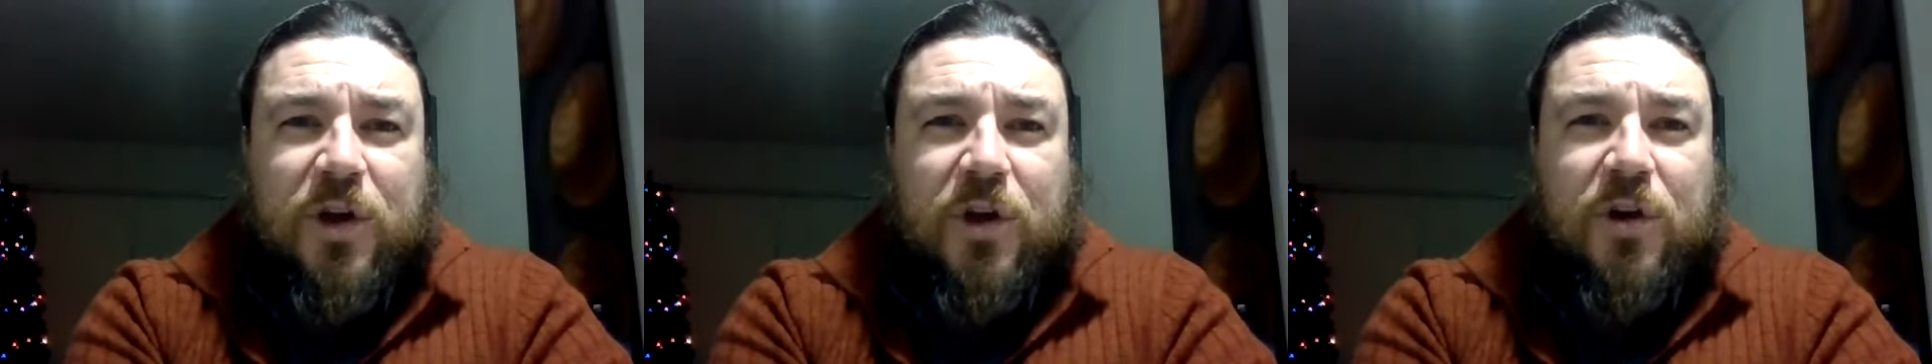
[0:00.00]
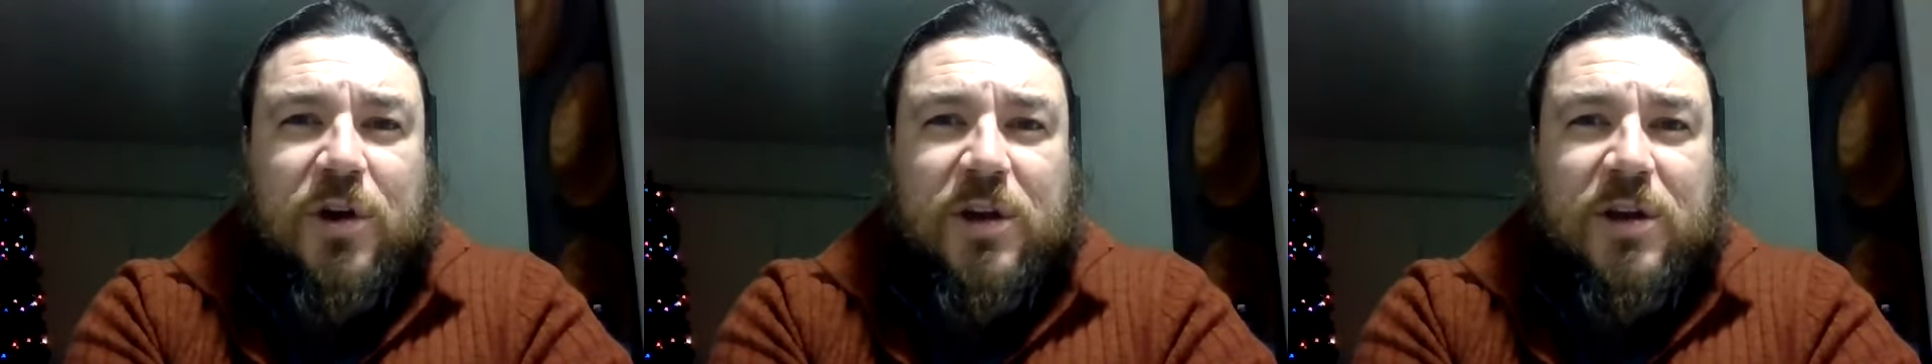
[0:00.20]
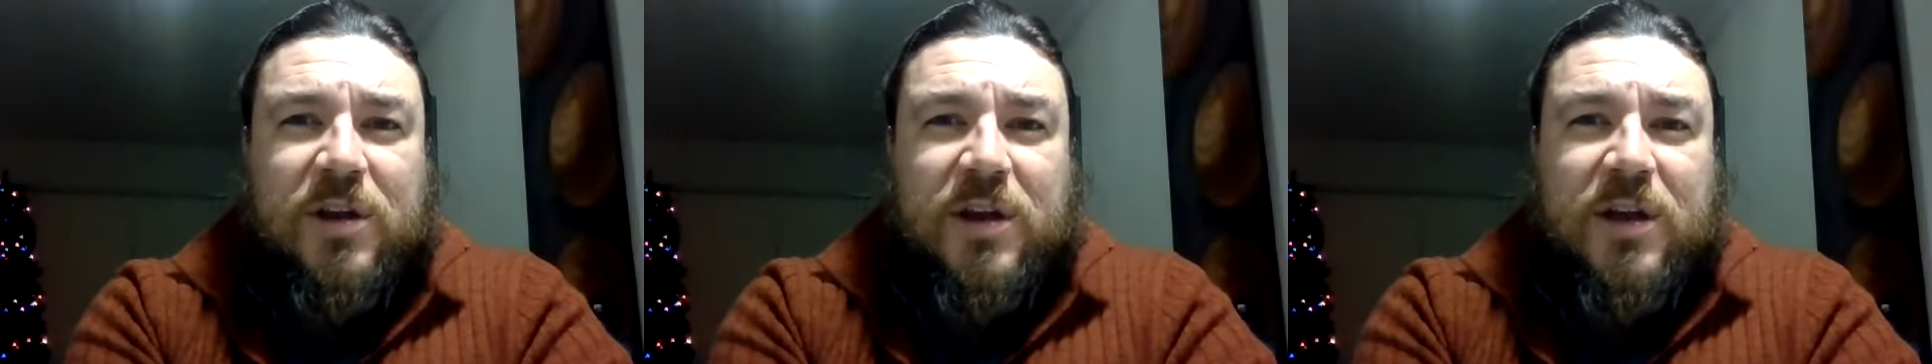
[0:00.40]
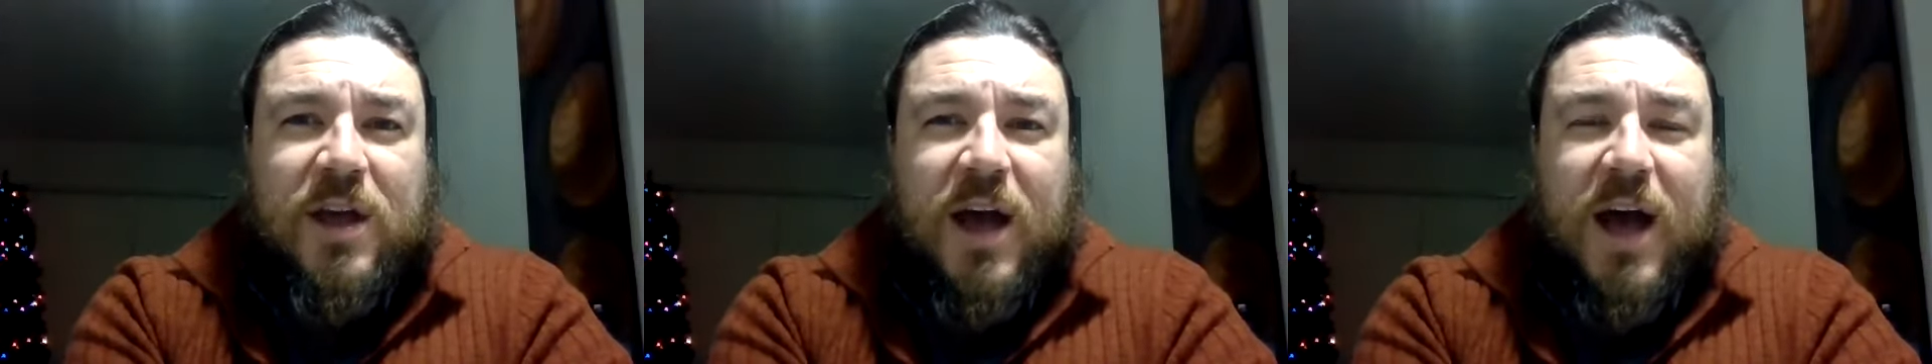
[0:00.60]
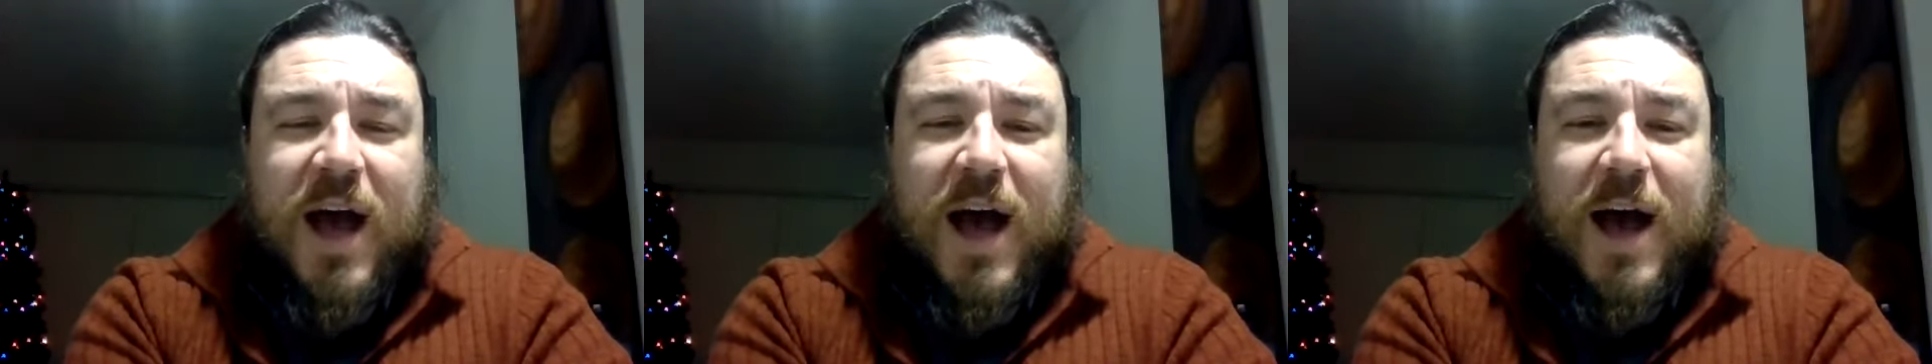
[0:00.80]
good
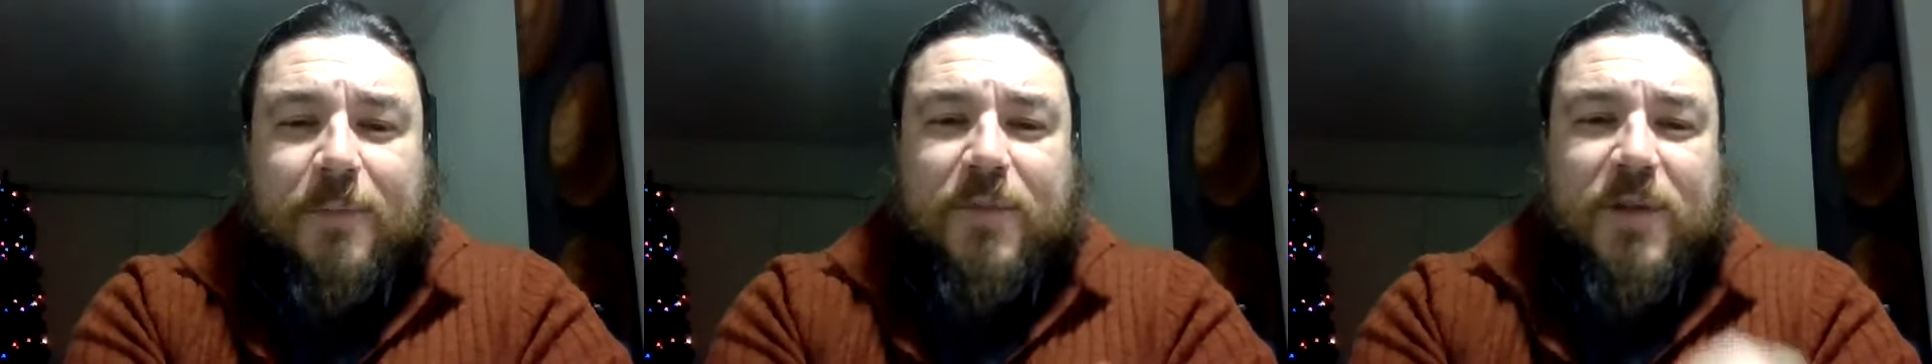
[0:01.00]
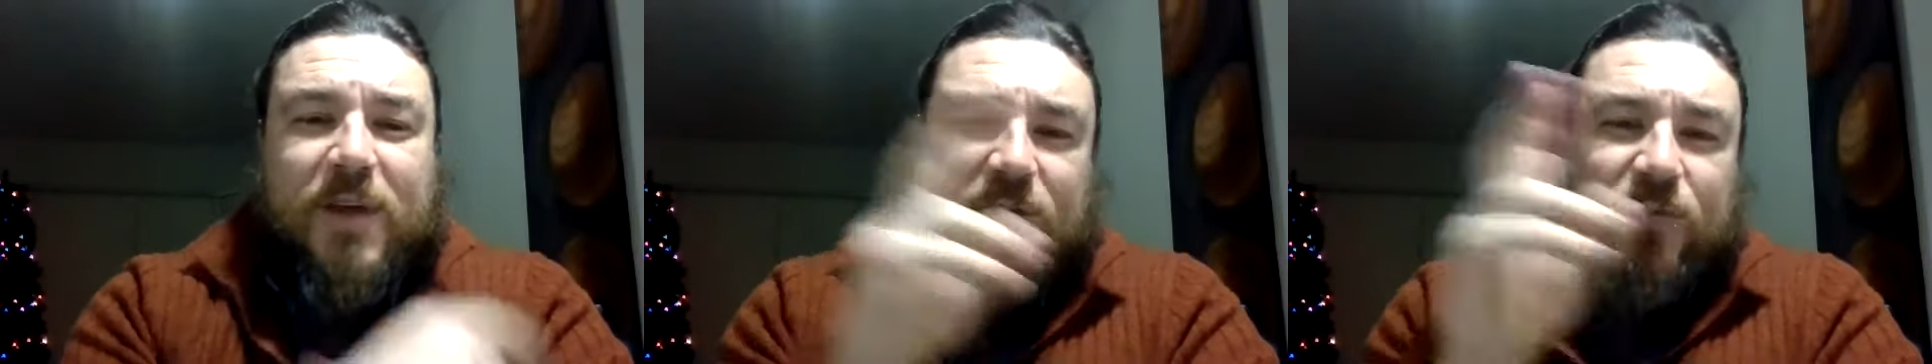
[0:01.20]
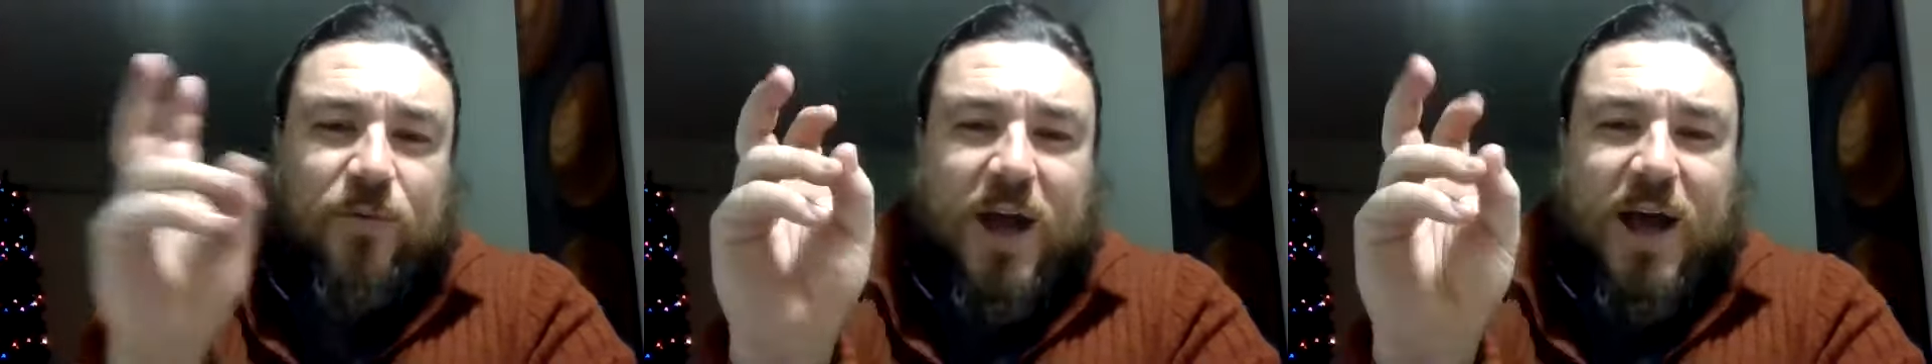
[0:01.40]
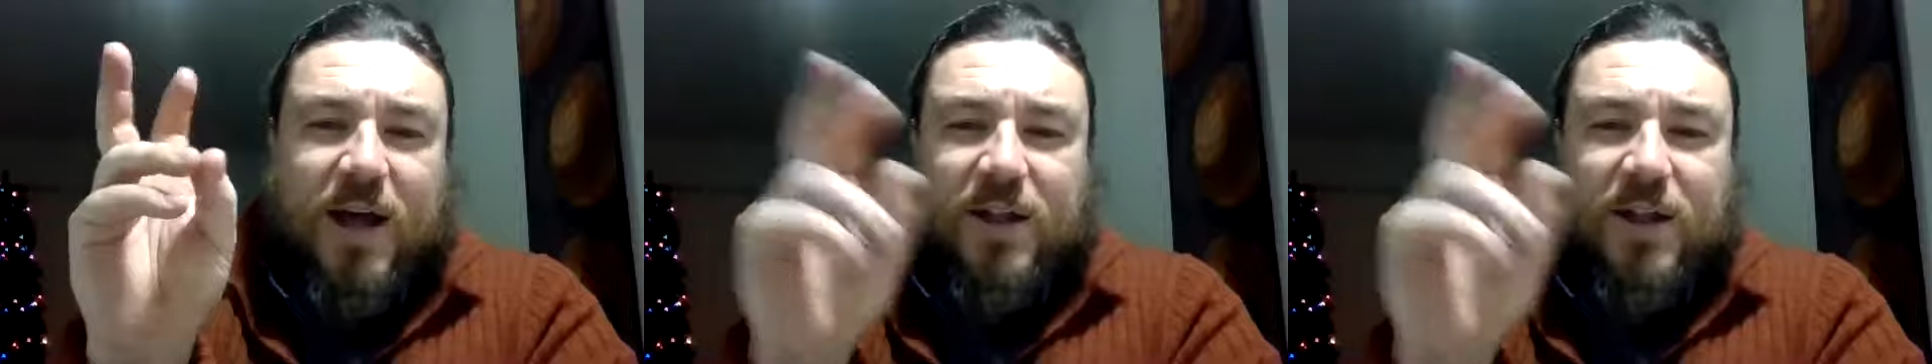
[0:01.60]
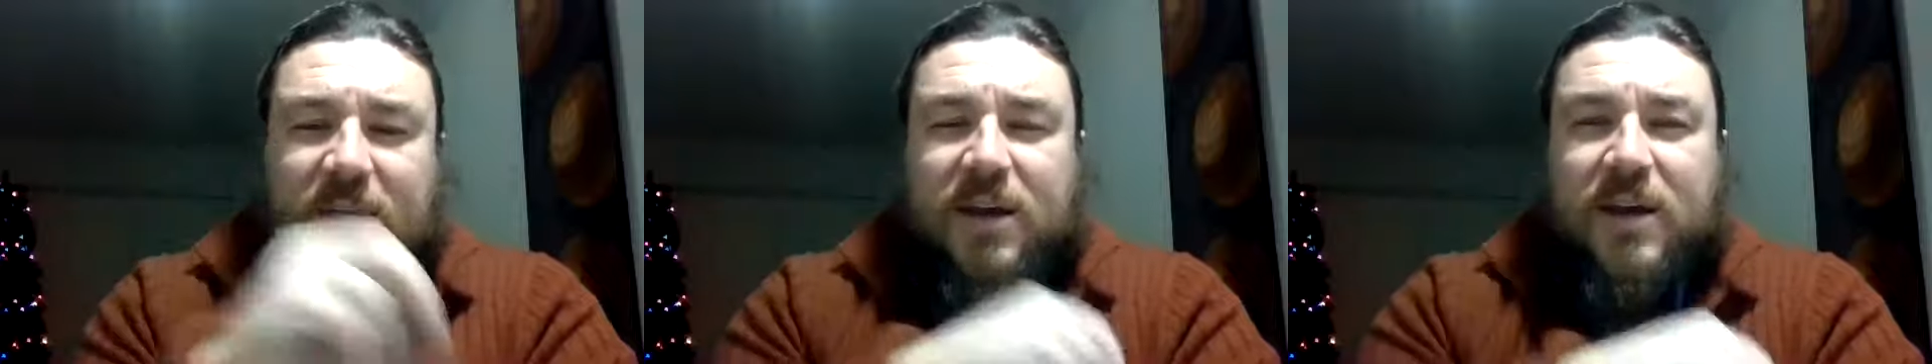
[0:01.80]
optics
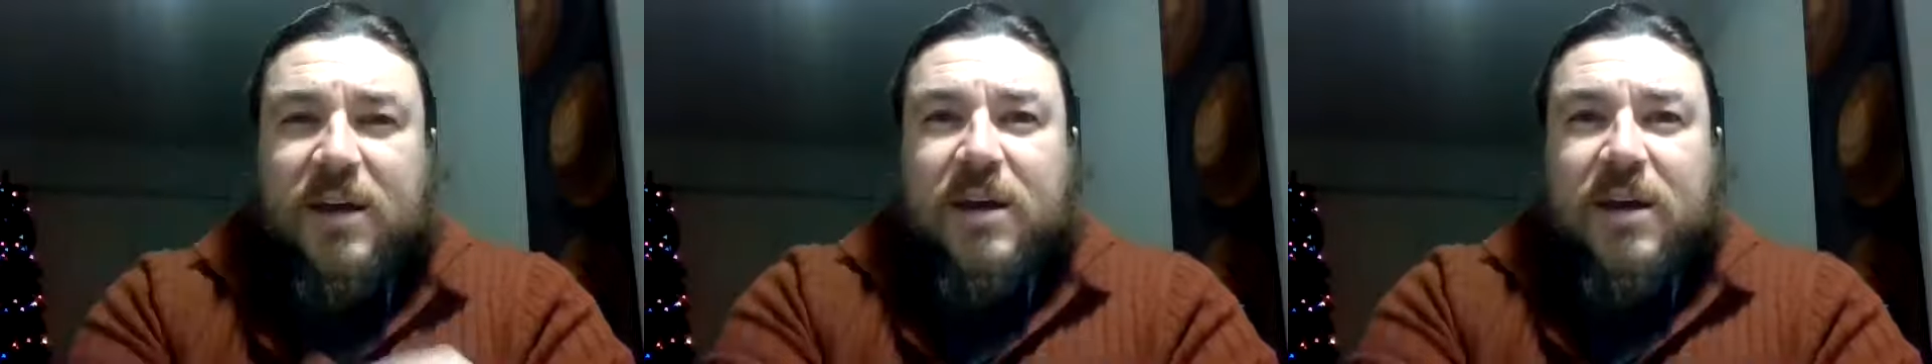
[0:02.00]
rally.